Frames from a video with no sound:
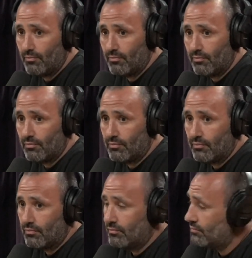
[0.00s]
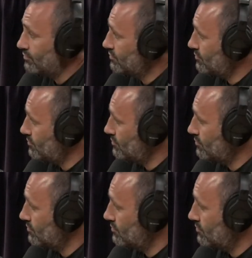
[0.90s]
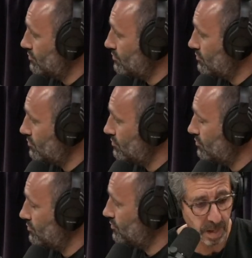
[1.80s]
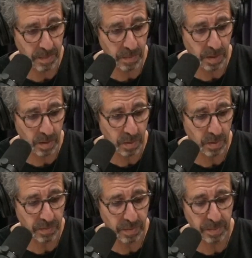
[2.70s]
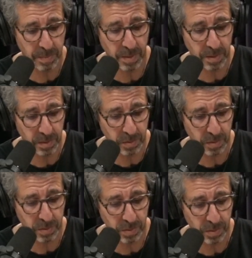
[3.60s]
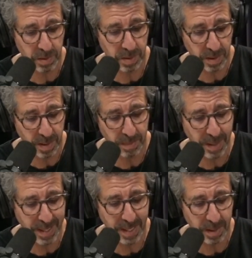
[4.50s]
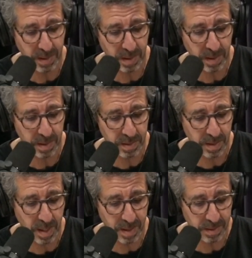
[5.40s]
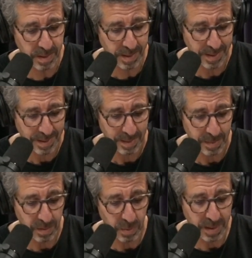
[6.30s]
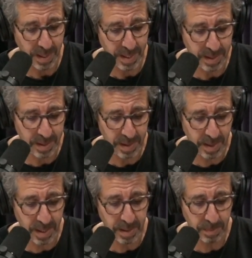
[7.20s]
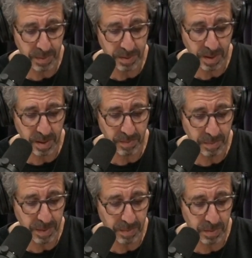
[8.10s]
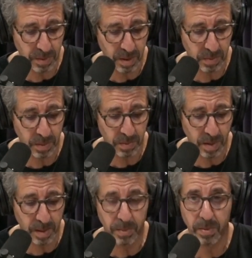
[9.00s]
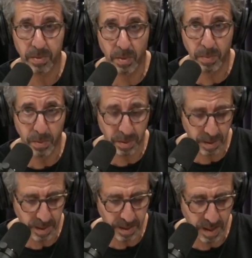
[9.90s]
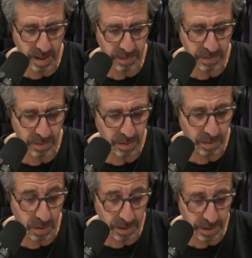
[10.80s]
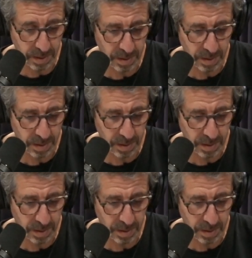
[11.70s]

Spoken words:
And to answer your question, Joe, I just looked it up because I'm going to quote from the book Usual Cruelty, again by Alec Karakatsanis. Between 80 and 90% of the people charged with crimes are so poor that they cannot afford a lawyer.